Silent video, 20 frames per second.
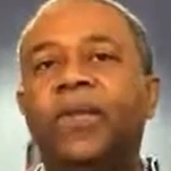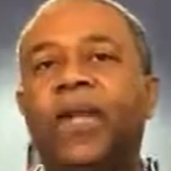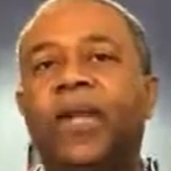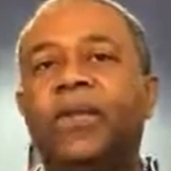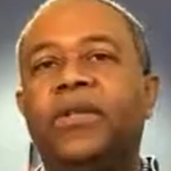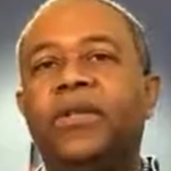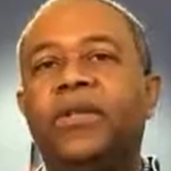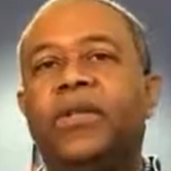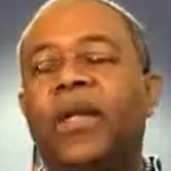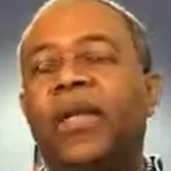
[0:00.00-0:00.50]

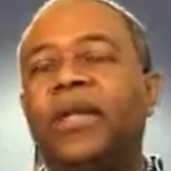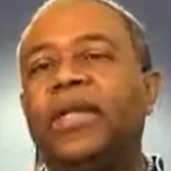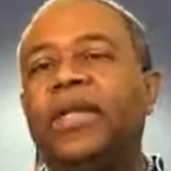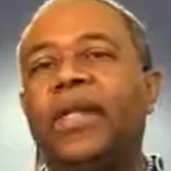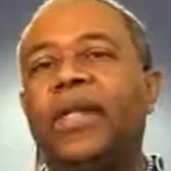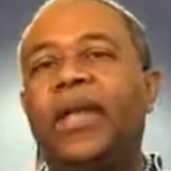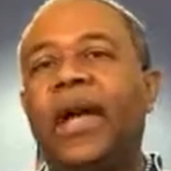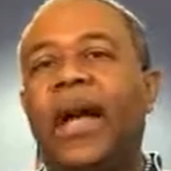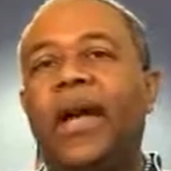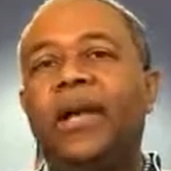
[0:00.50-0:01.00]
And so that's the
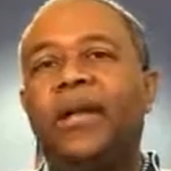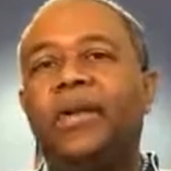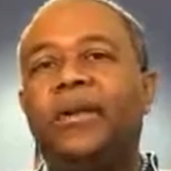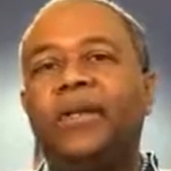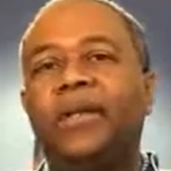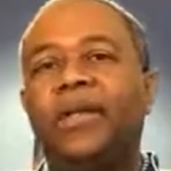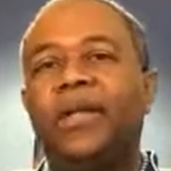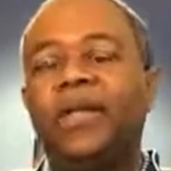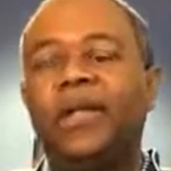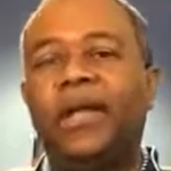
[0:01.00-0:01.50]

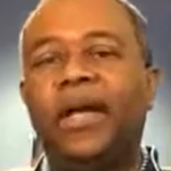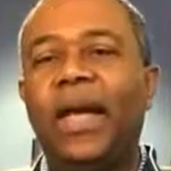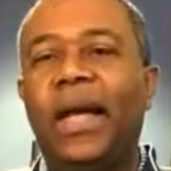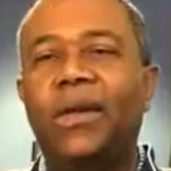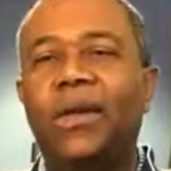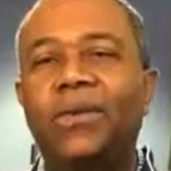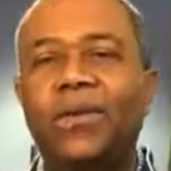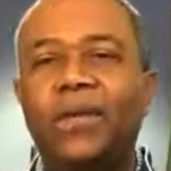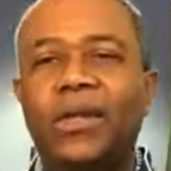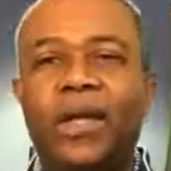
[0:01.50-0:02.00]
guidance and the
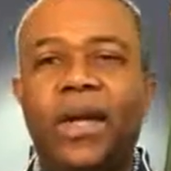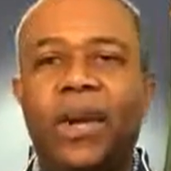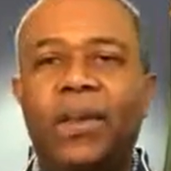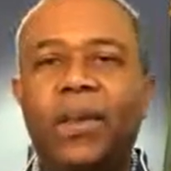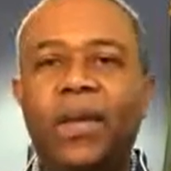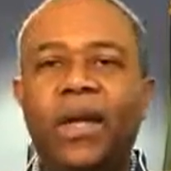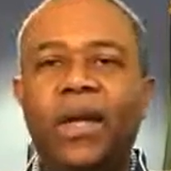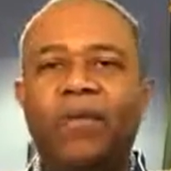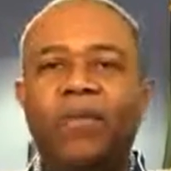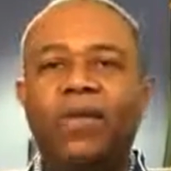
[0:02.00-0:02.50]
counsel that I
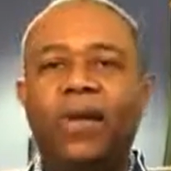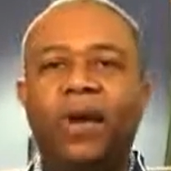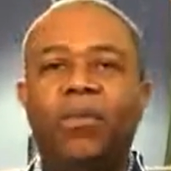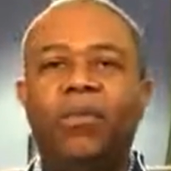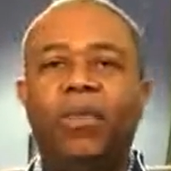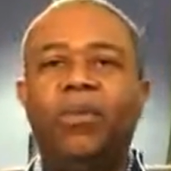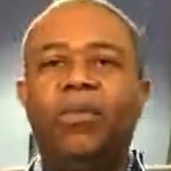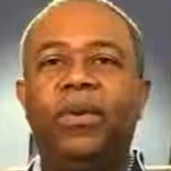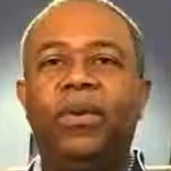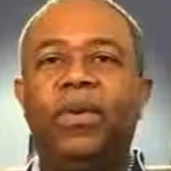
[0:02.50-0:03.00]
would give young
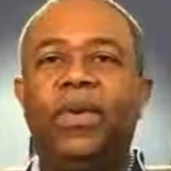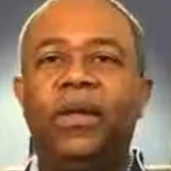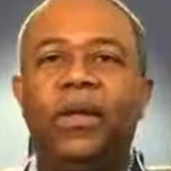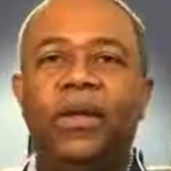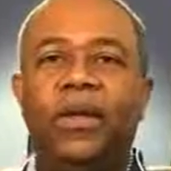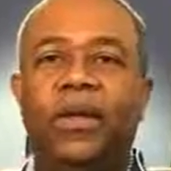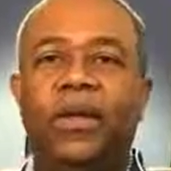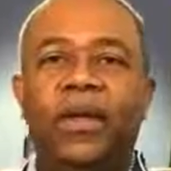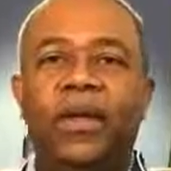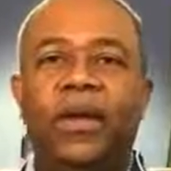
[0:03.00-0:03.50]
people
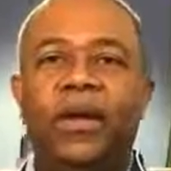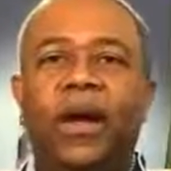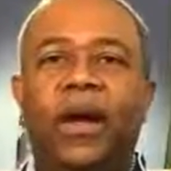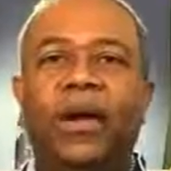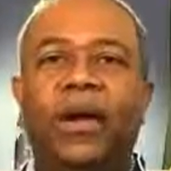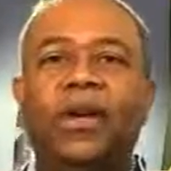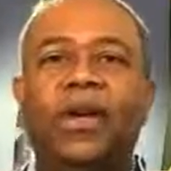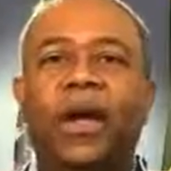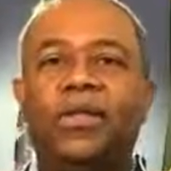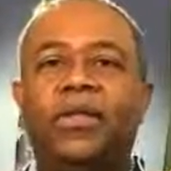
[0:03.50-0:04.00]
in
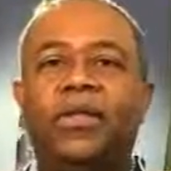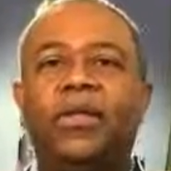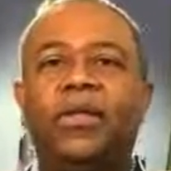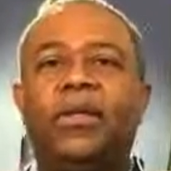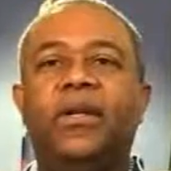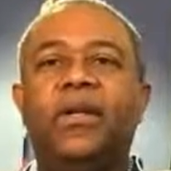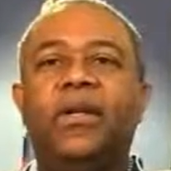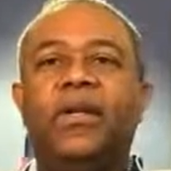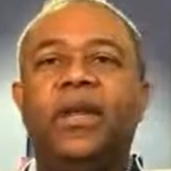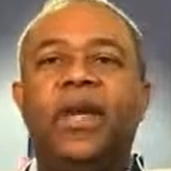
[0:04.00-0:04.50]

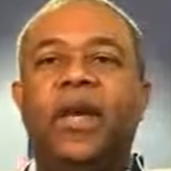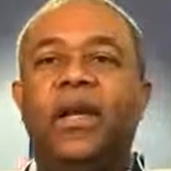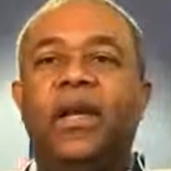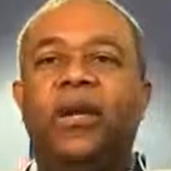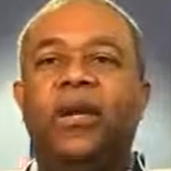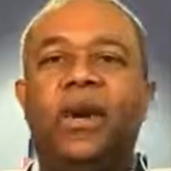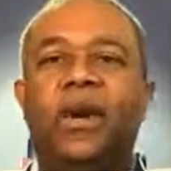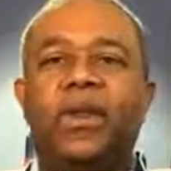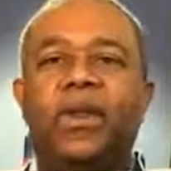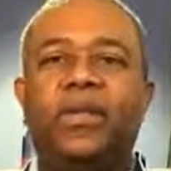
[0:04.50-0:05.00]
Augusta and
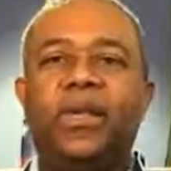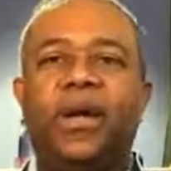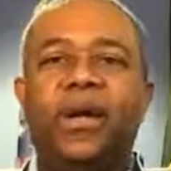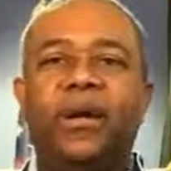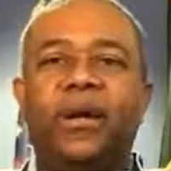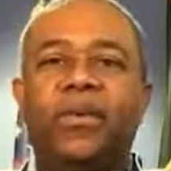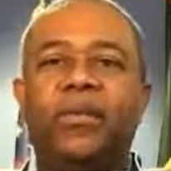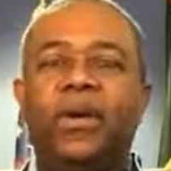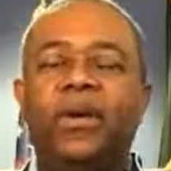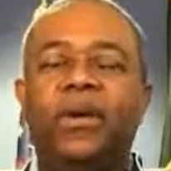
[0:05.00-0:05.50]
across our
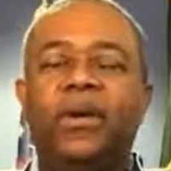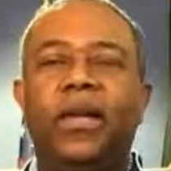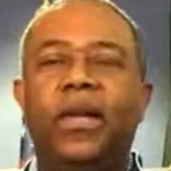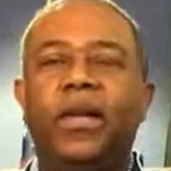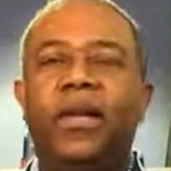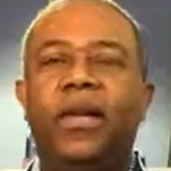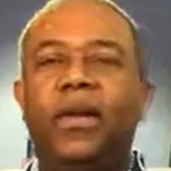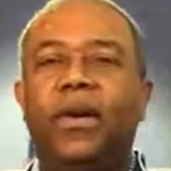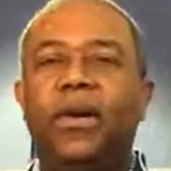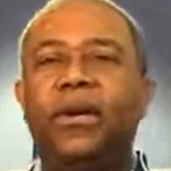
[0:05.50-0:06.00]

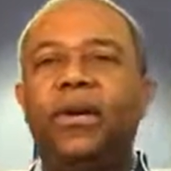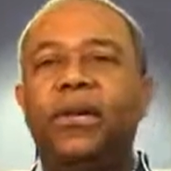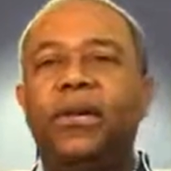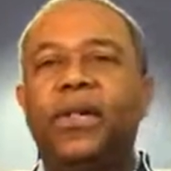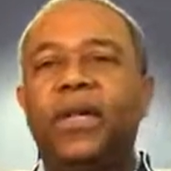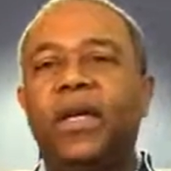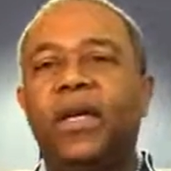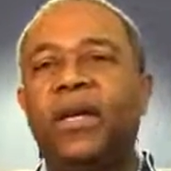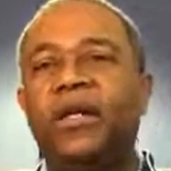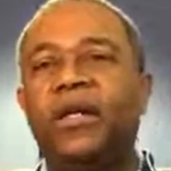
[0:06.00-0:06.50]
community and those
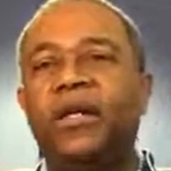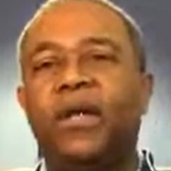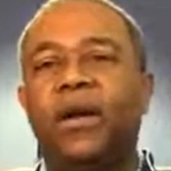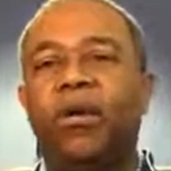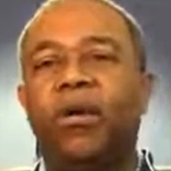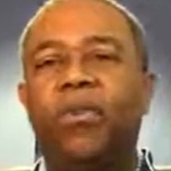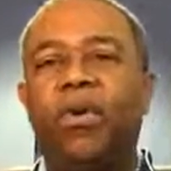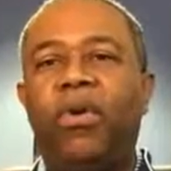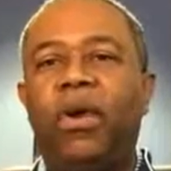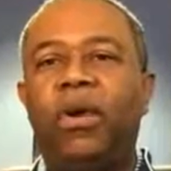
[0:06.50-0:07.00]
teams that are
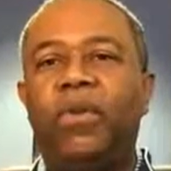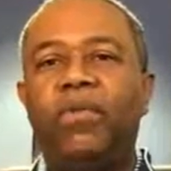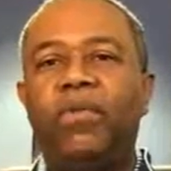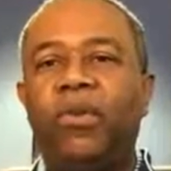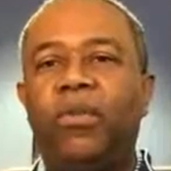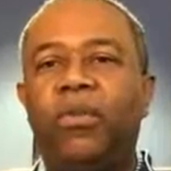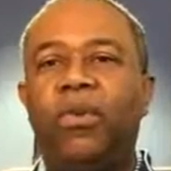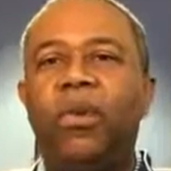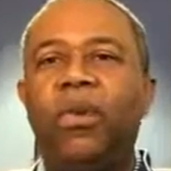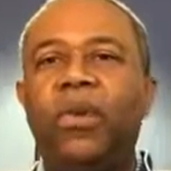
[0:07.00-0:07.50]
part of your
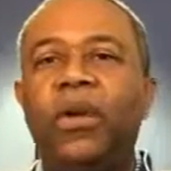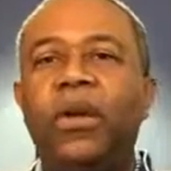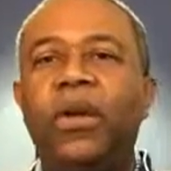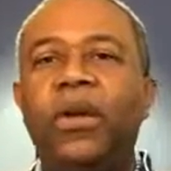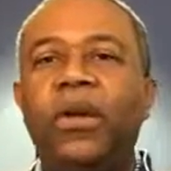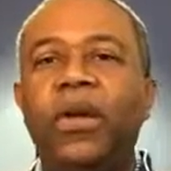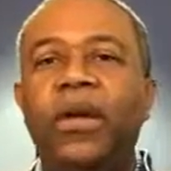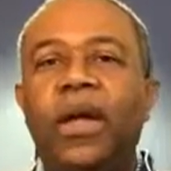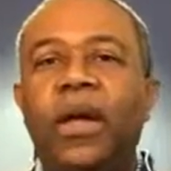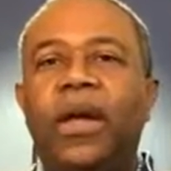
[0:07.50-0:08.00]
board
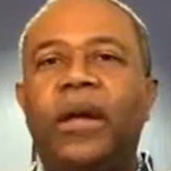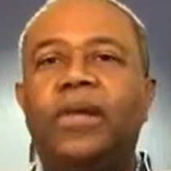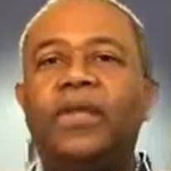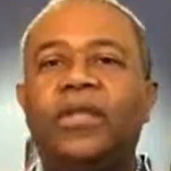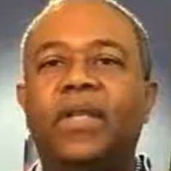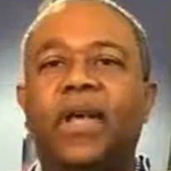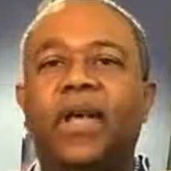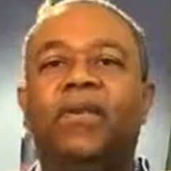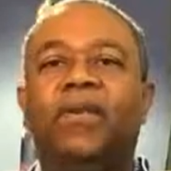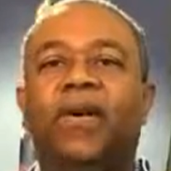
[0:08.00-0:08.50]
at
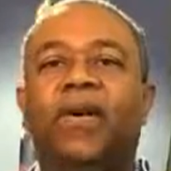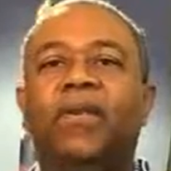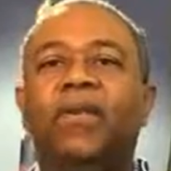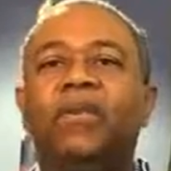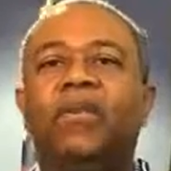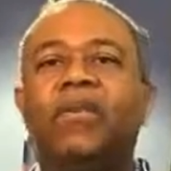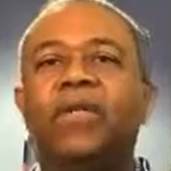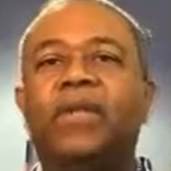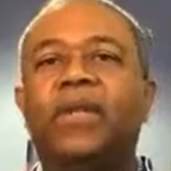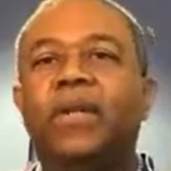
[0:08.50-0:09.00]

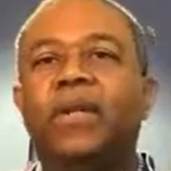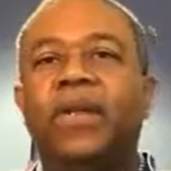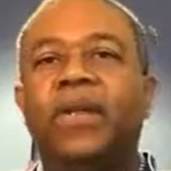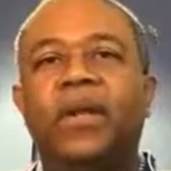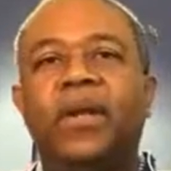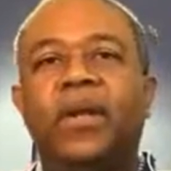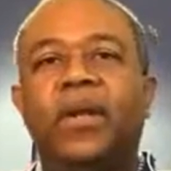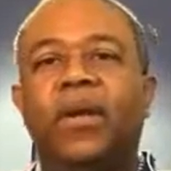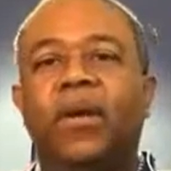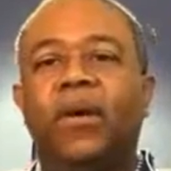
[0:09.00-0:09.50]
SafeHomes.
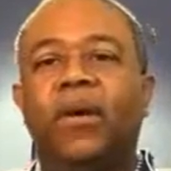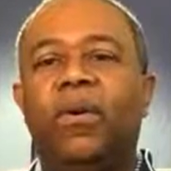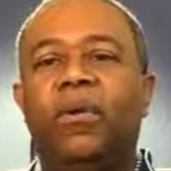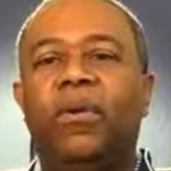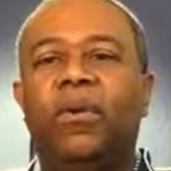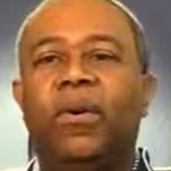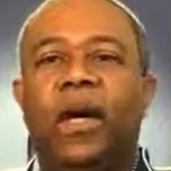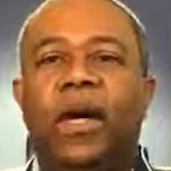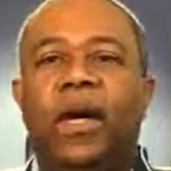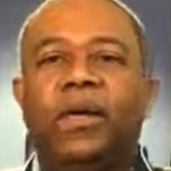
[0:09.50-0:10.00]
You know,
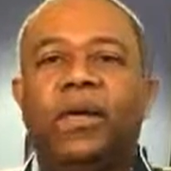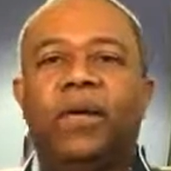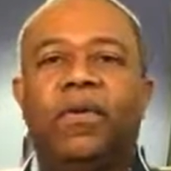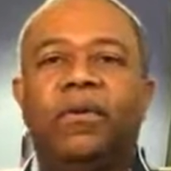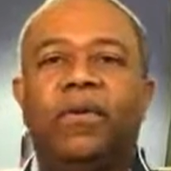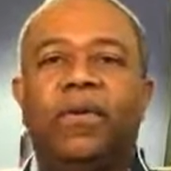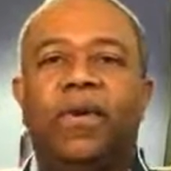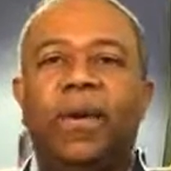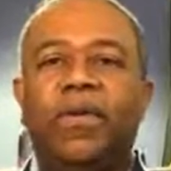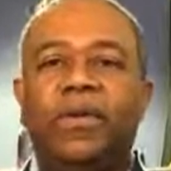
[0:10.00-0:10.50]
I look
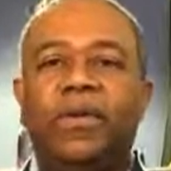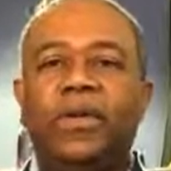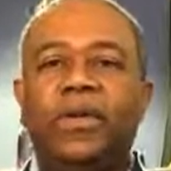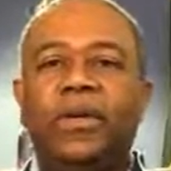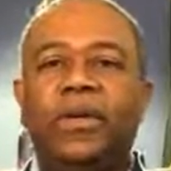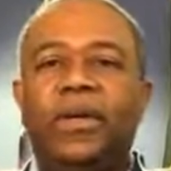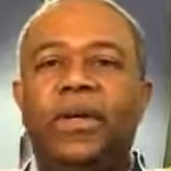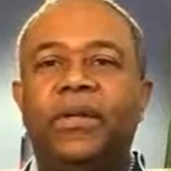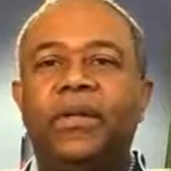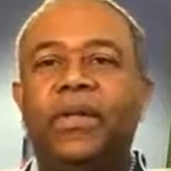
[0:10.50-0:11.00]
for
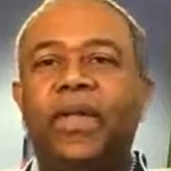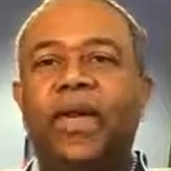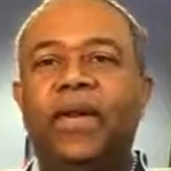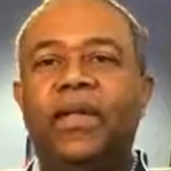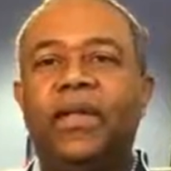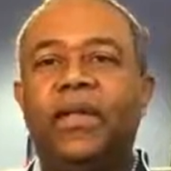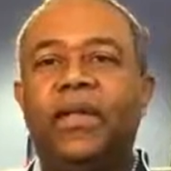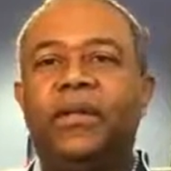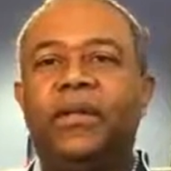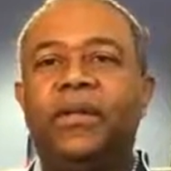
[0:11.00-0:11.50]
opportunities like
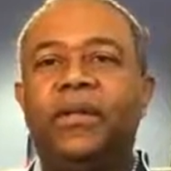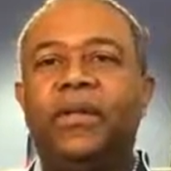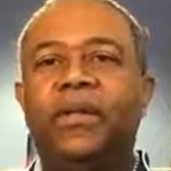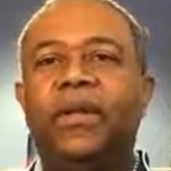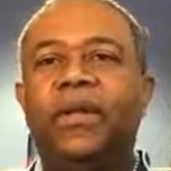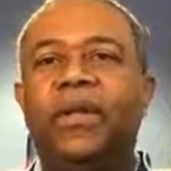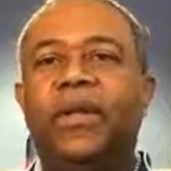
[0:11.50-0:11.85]
this to